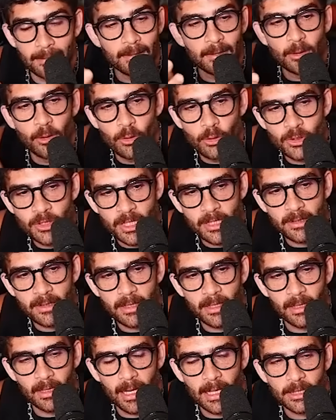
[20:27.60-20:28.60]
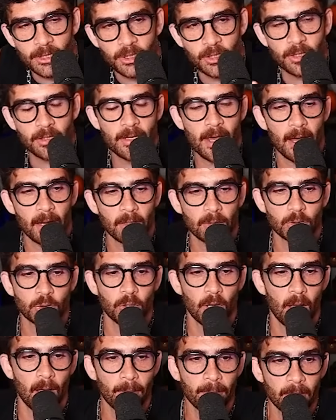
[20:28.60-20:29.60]
losing the election to Donald
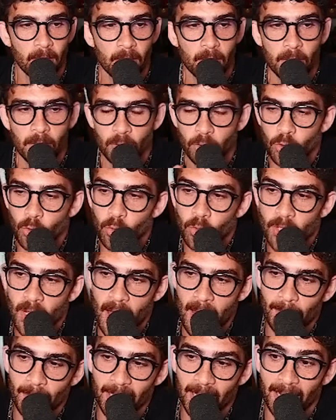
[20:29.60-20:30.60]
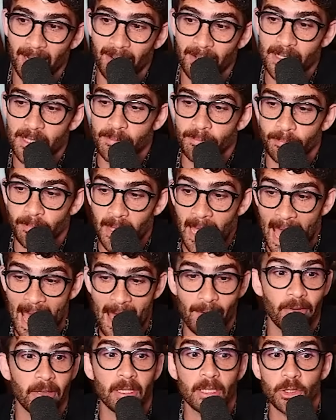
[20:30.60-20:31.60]
Trump, to Kamala Harris
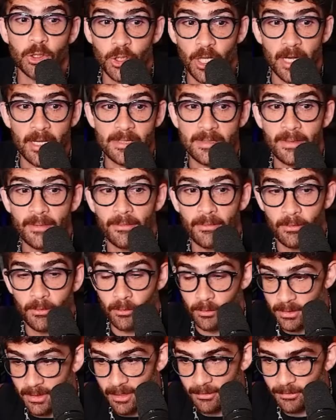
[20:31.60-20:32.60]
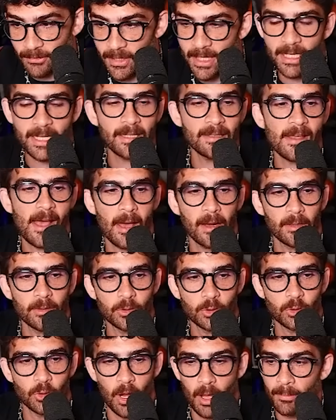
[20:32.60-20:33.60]
having a chance of defeating Donald
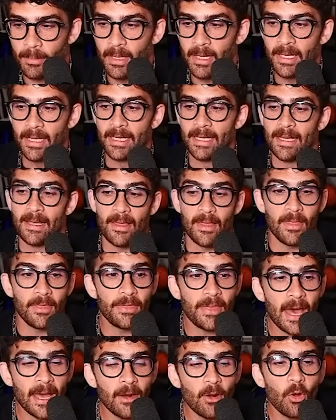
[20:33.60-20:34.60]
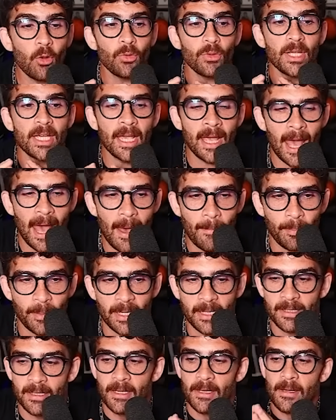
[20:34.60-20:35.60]
Trump, that only
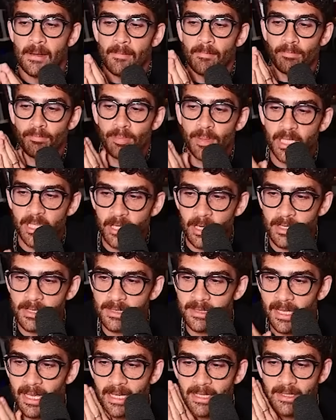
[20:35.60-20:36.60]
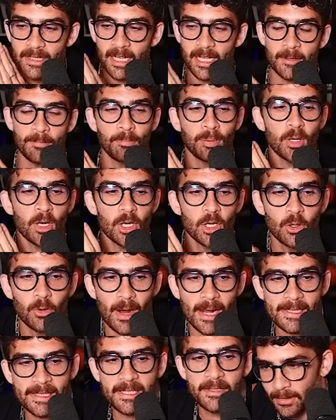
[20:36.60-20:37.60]
happened because they did
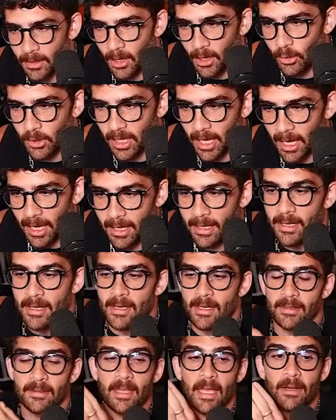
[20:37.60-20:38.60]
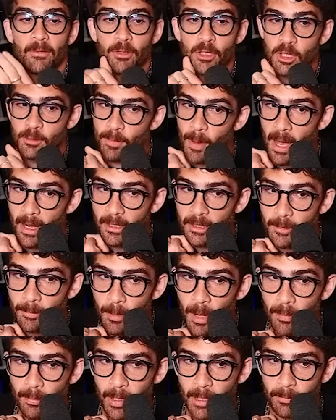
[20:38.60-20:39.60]
progressive, okay? They responded to
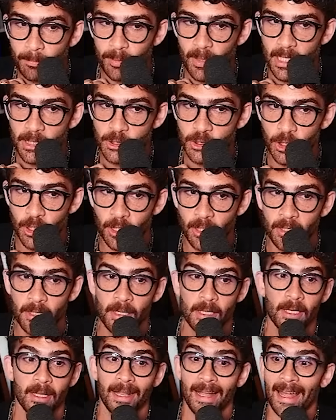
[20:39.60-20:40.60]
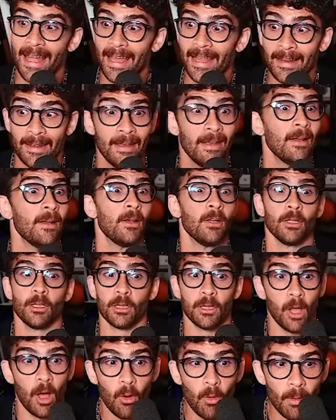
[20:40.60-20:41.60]
public pressure, and
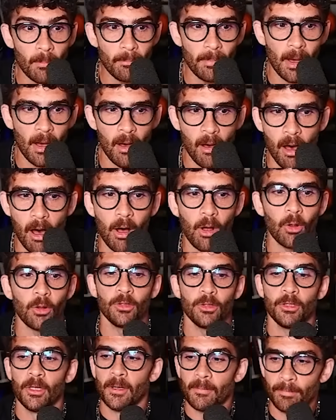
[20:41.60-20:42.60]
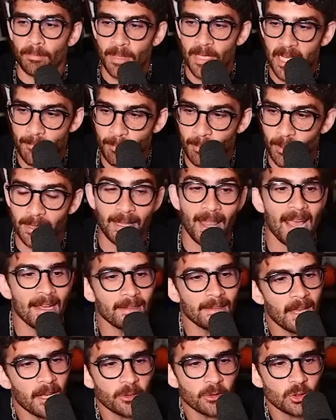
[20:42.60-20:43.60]
lo and behold, people like
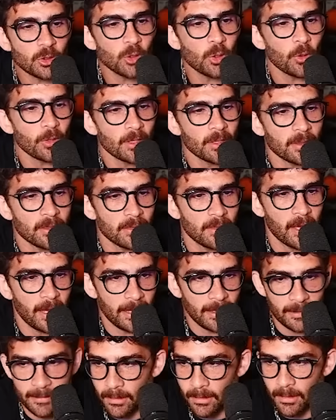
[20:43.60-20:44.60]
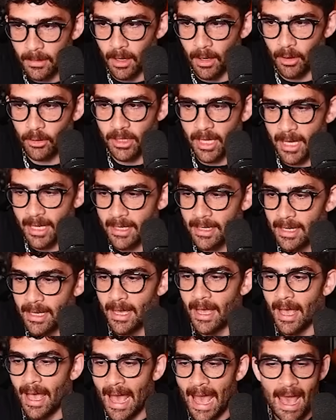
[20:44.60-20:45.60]
that sort of thing. Okay?
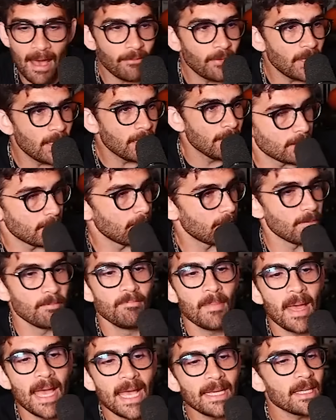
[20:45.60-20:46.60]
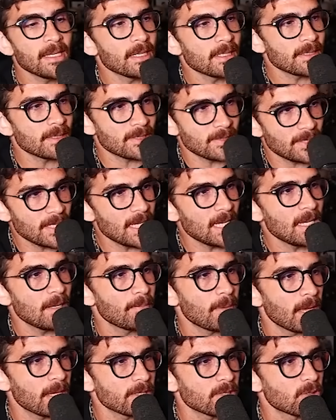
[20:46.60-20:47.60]
Having making it seem
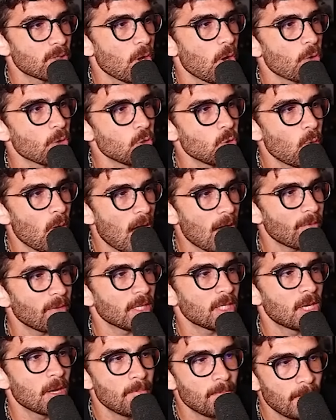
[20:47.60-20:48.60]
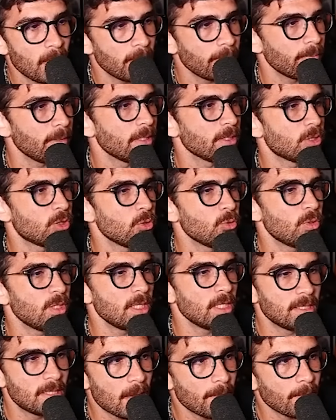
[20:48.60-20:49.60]
as though you have a commitment to the
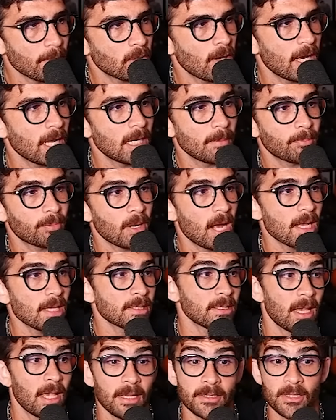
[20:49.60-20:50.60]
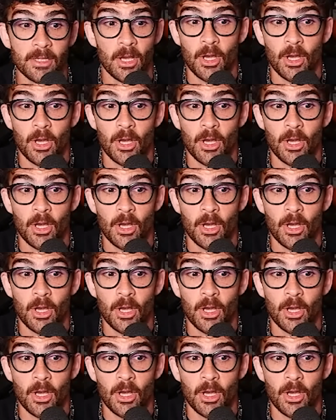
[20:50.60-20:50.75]
democratic process